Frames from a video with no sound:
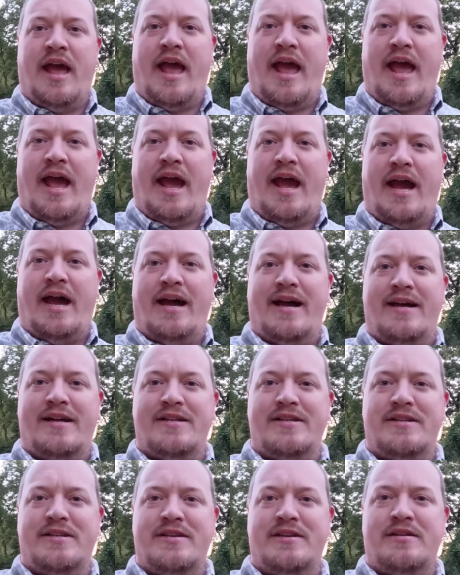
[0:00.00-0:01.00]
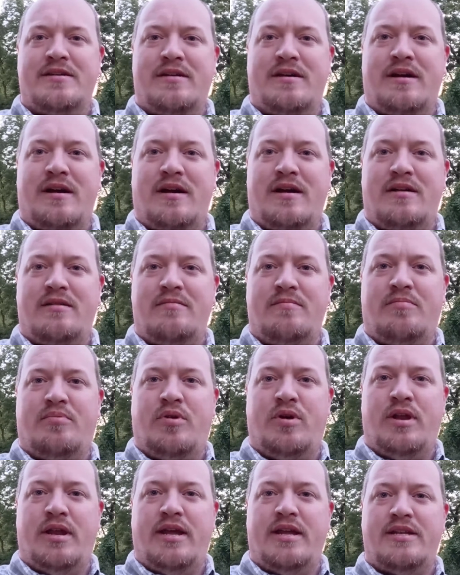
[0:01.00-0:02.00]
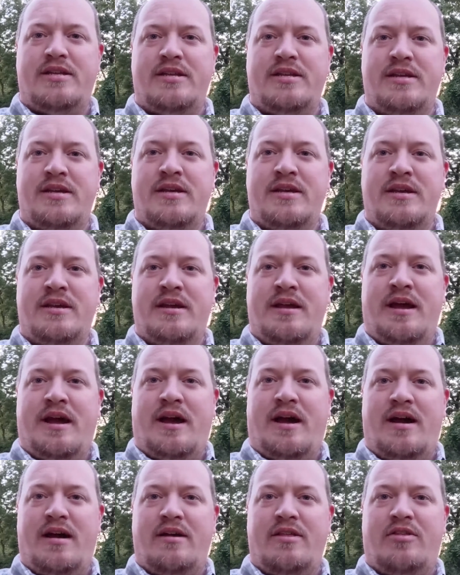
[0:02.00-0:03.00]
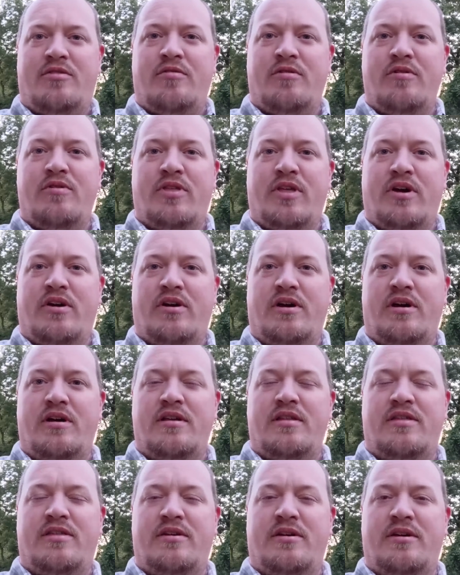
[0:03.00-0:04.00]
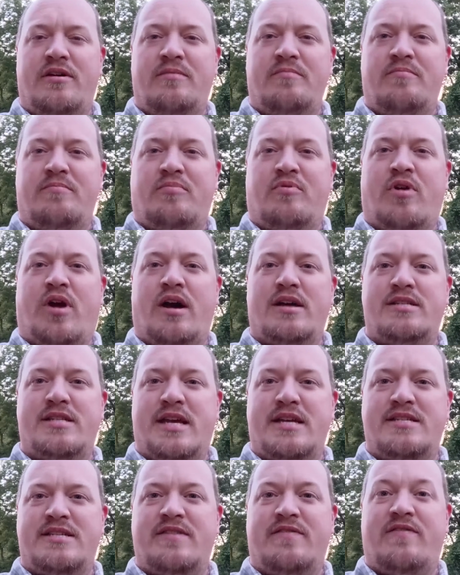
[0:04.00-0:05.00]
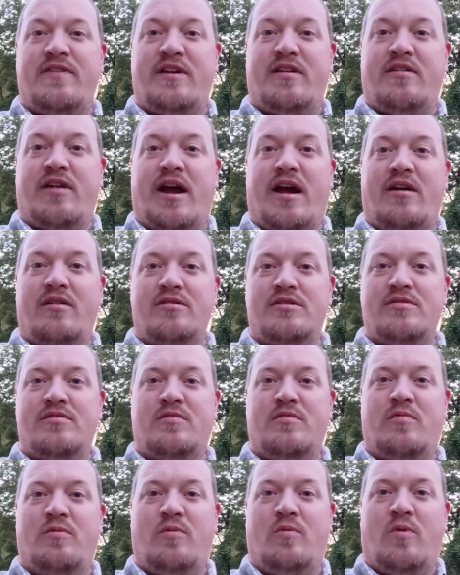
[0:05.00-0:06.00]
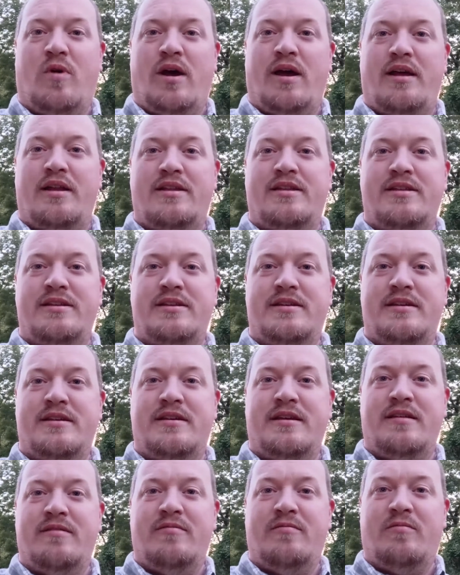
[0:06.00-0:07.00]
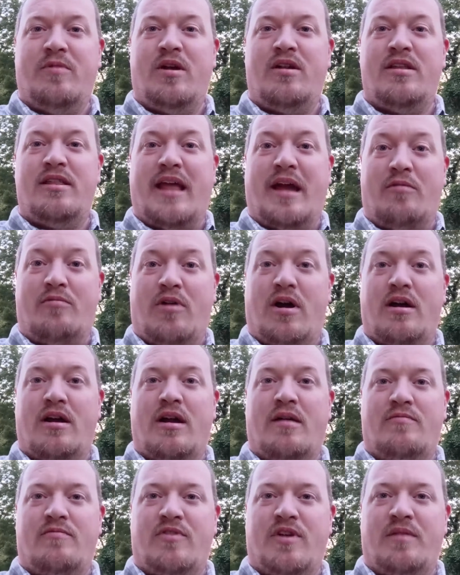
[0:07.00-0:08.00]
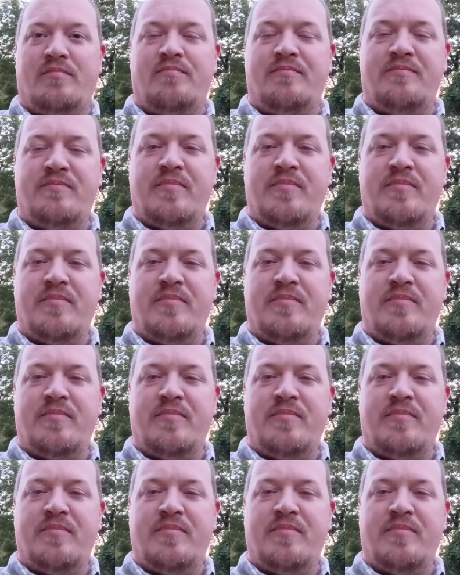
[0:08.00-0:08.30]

and put it through the process to figure out where did that rock come from.